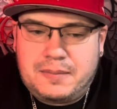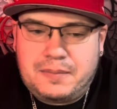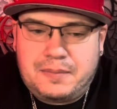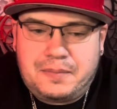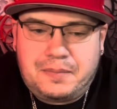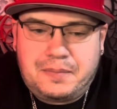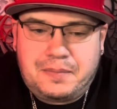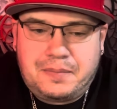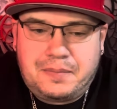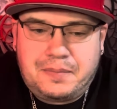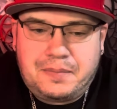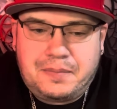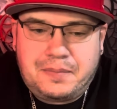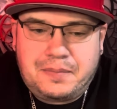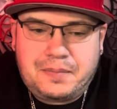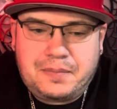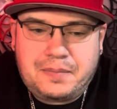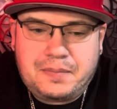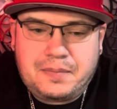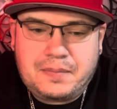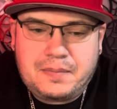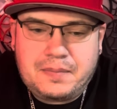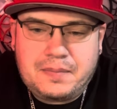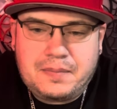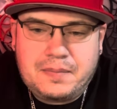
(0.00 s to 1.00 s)

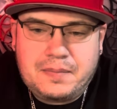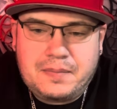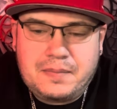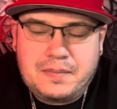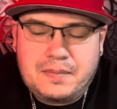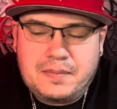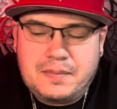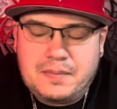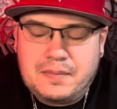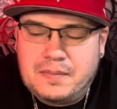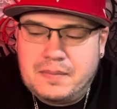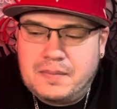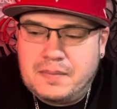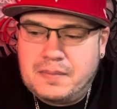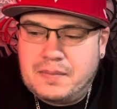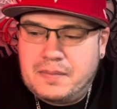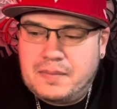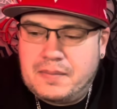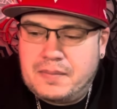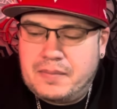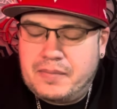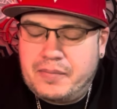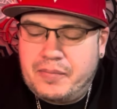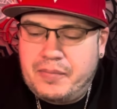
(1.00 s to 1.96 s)
[no speech]